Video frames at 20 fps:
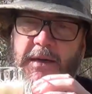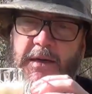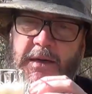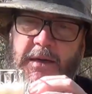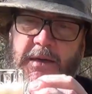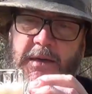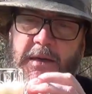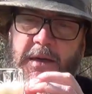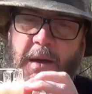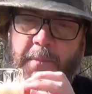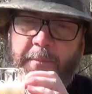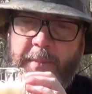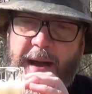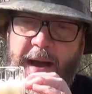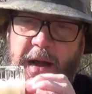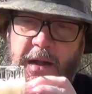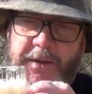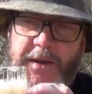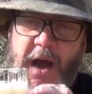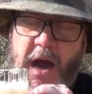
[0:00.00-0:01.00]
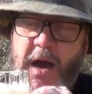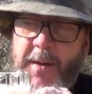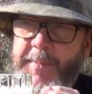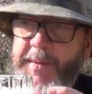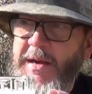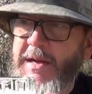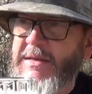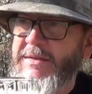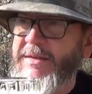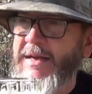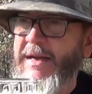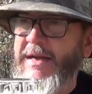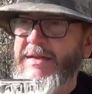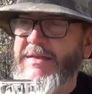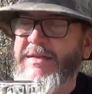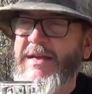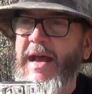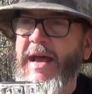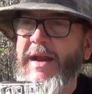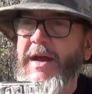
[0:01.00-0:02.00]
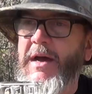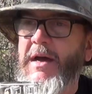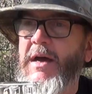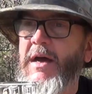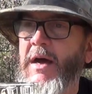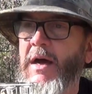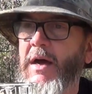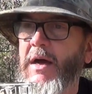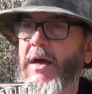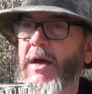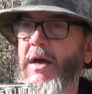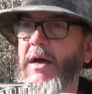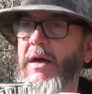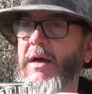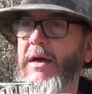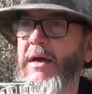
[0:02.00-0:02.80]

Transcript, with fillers: uh, a mild hoppiness and it's got a, a,